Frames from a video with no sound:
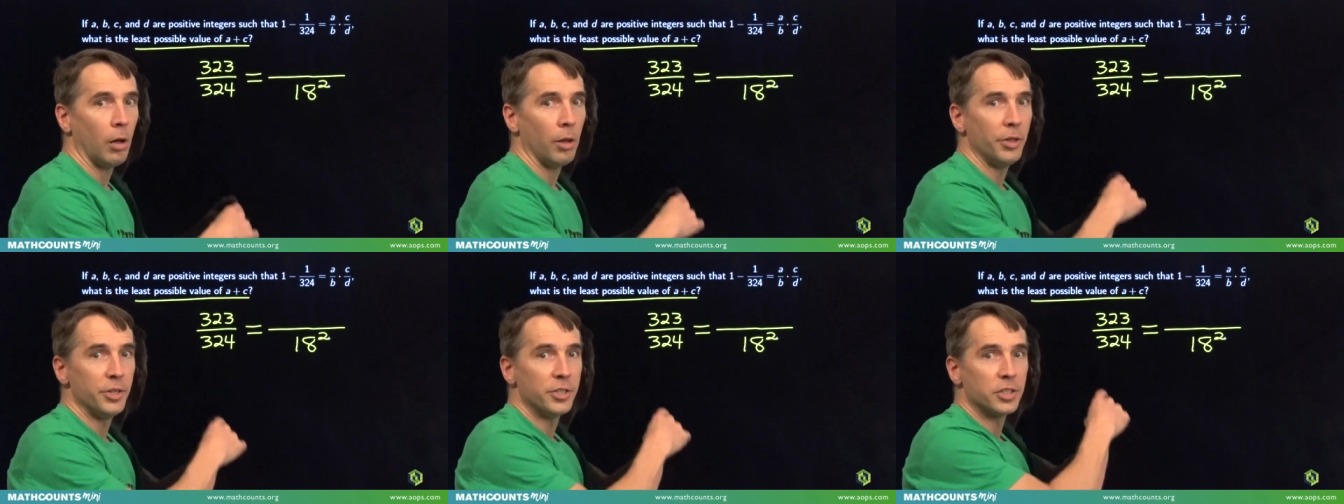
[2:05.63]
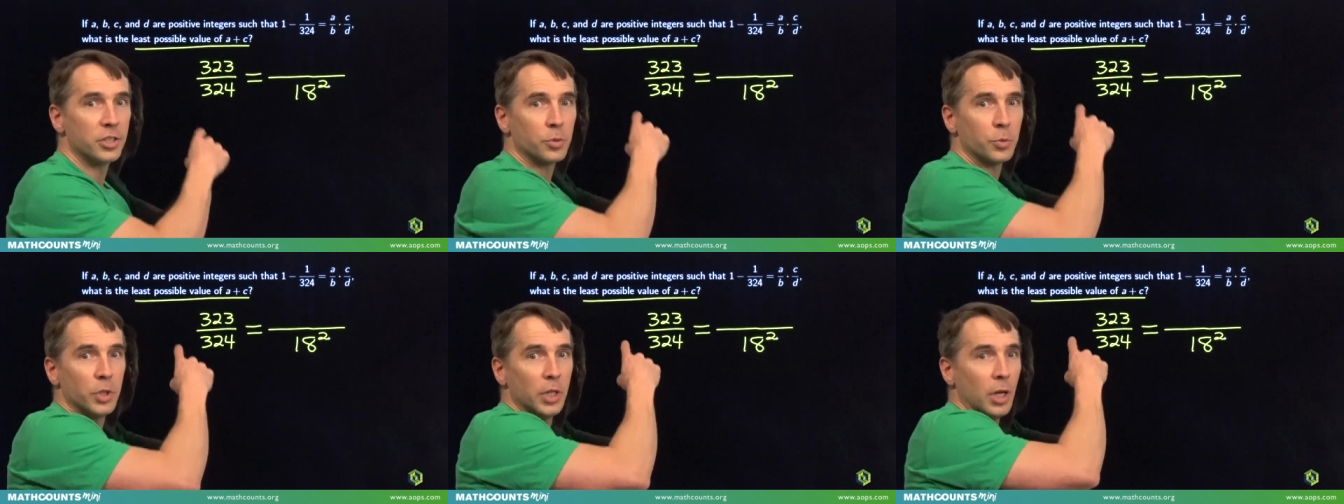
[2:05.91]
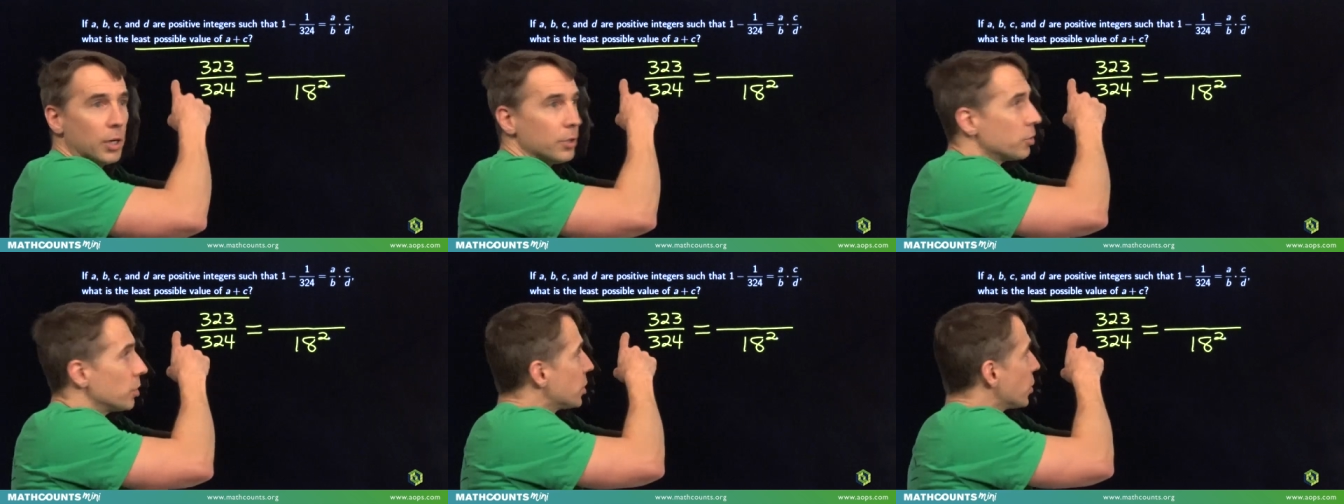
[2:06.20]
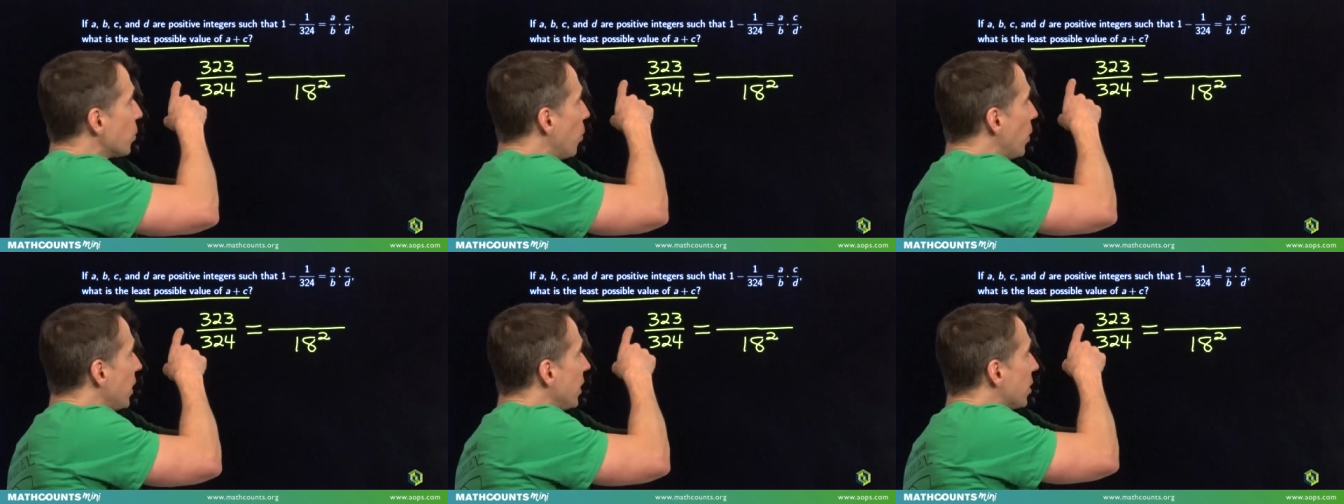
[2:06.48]
this
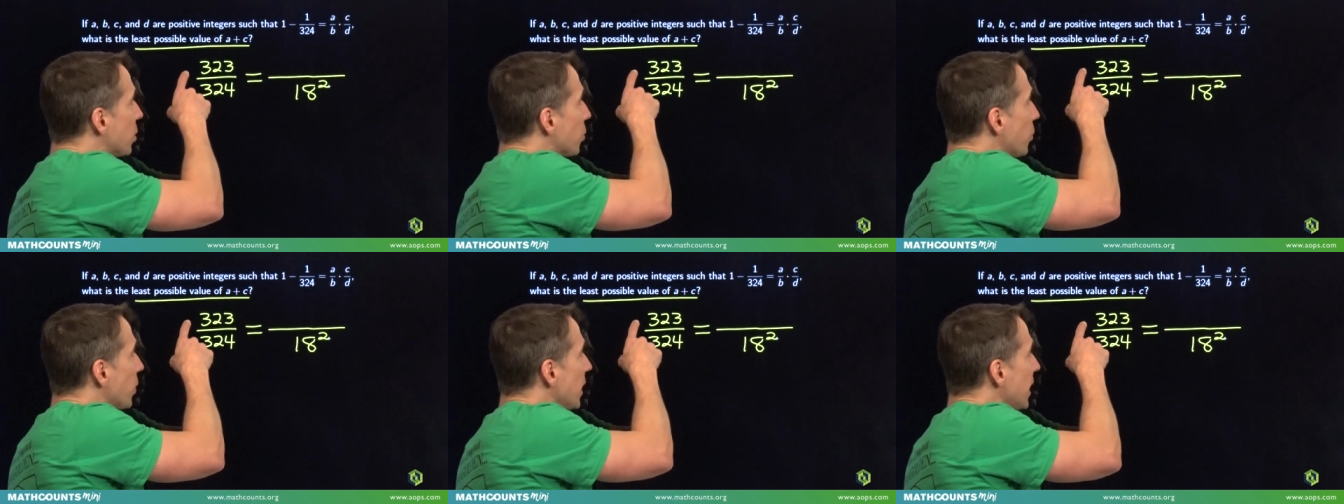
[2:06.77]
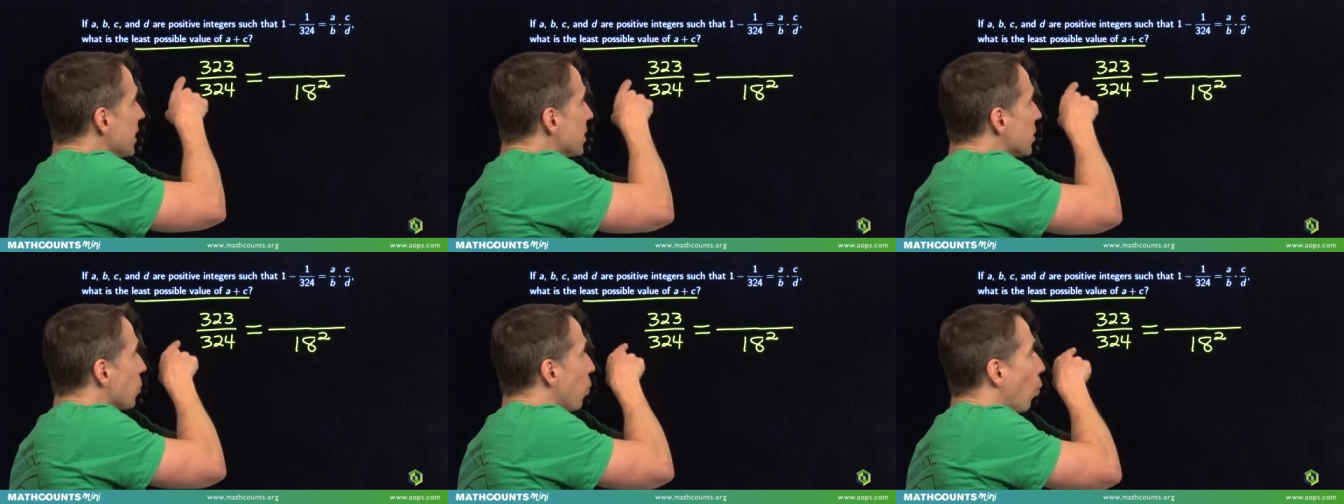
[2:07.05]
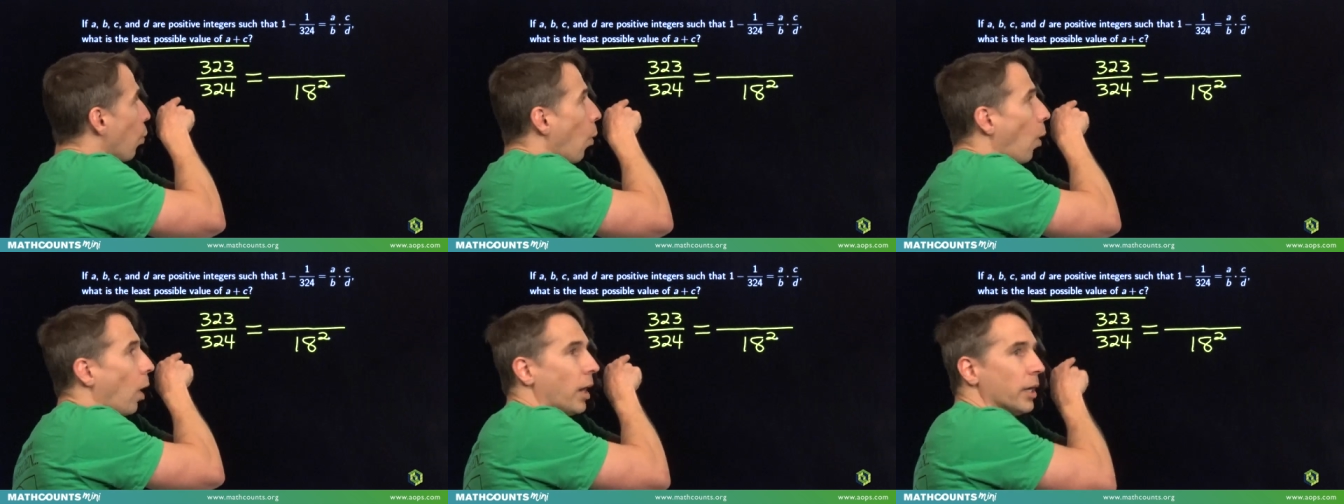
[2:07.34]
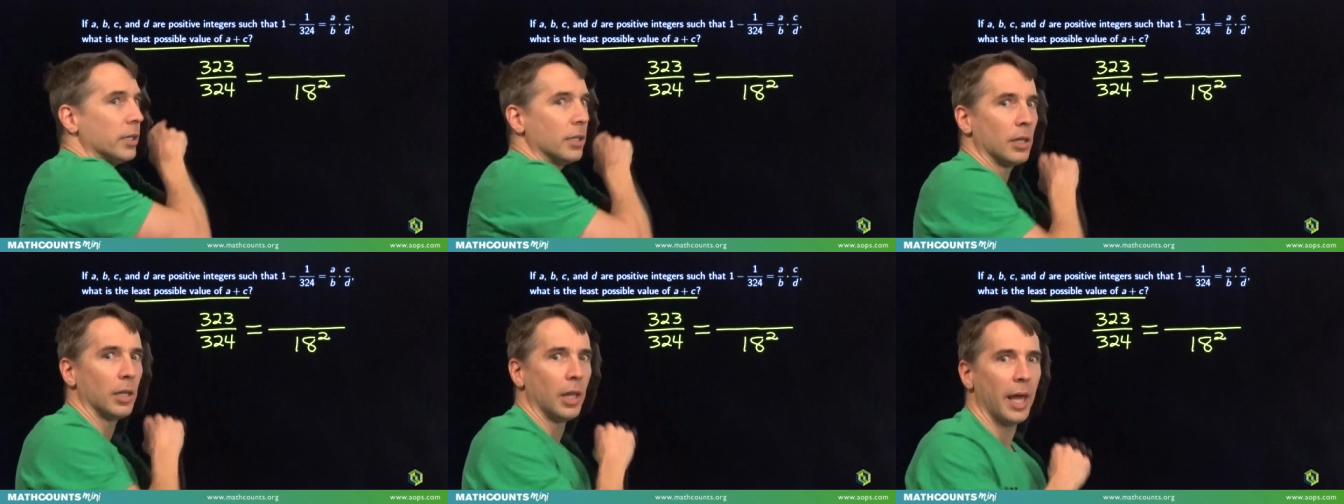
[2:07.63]
323, it's
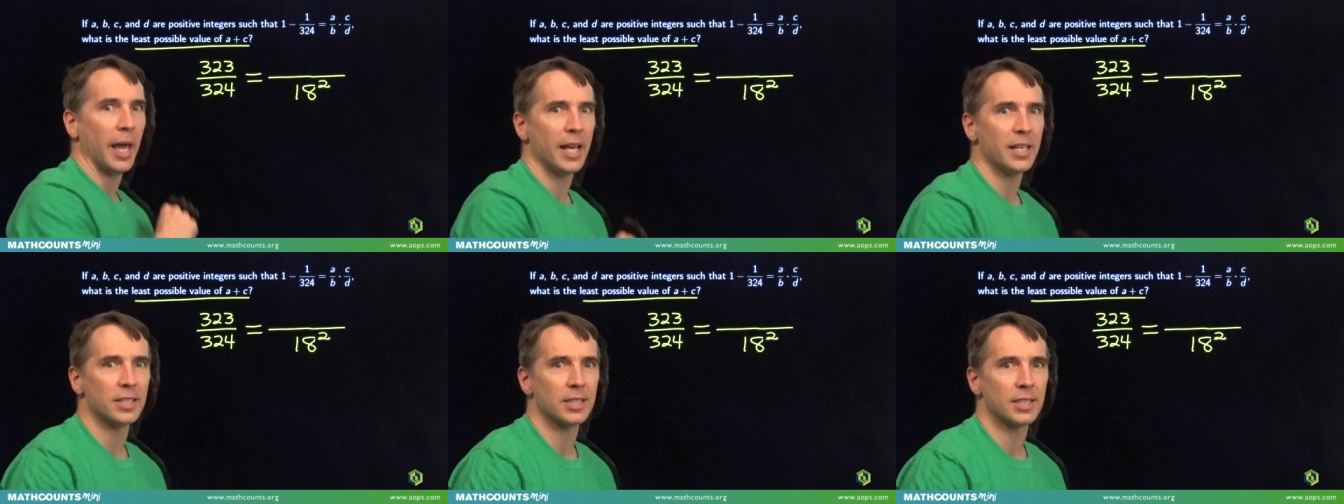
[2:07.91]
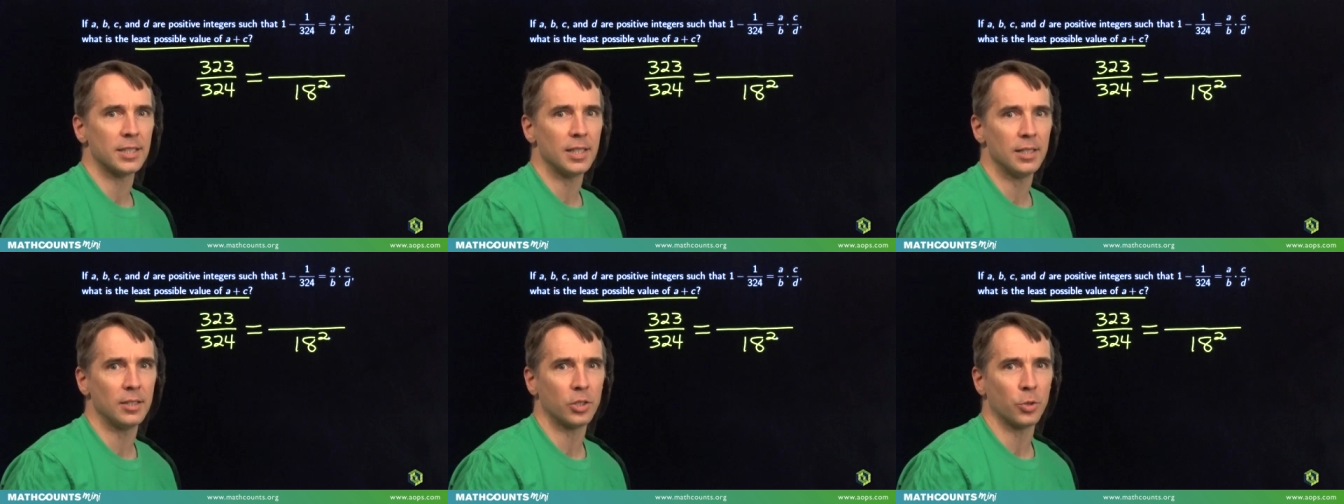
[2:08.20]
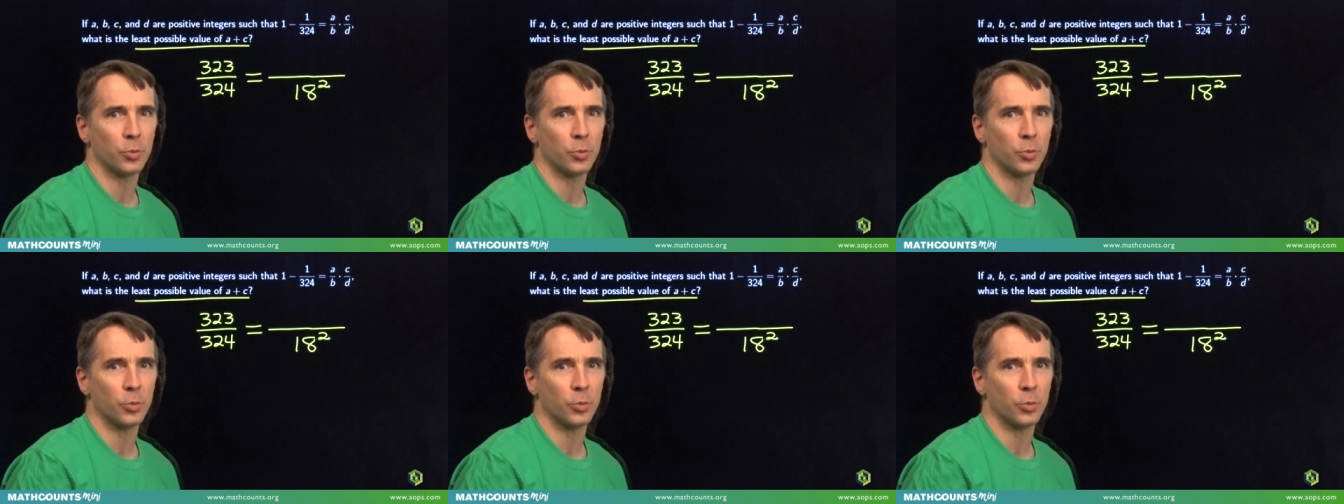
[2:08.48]
one less than